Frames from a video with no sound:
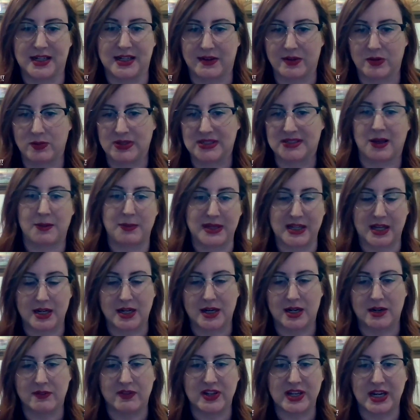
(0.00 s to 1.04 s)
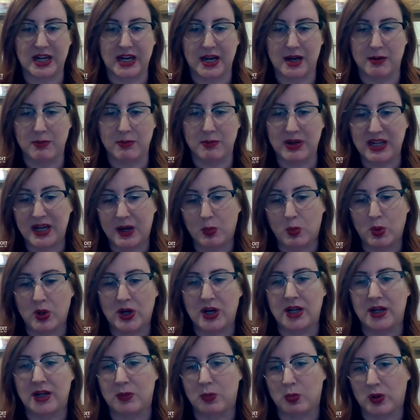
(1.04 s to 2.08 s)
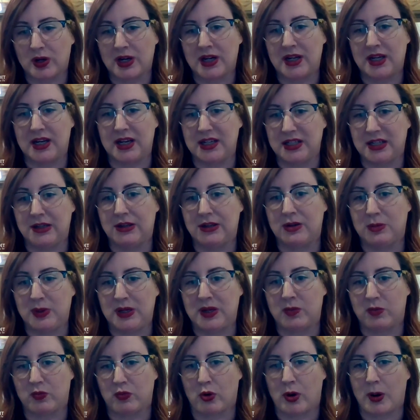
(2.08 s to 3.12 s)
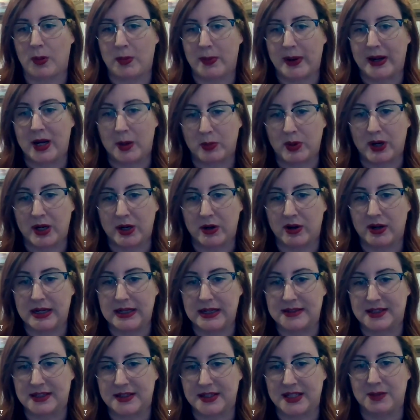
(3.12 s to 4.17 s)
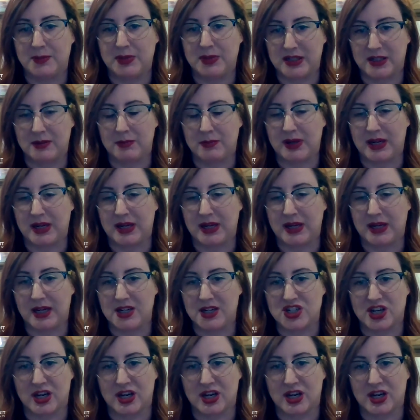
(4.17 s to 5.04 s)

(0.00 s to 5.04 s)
Everyone's helping out however they can. But yeah, we're gonna continue to be informed by our priorities on the opinion page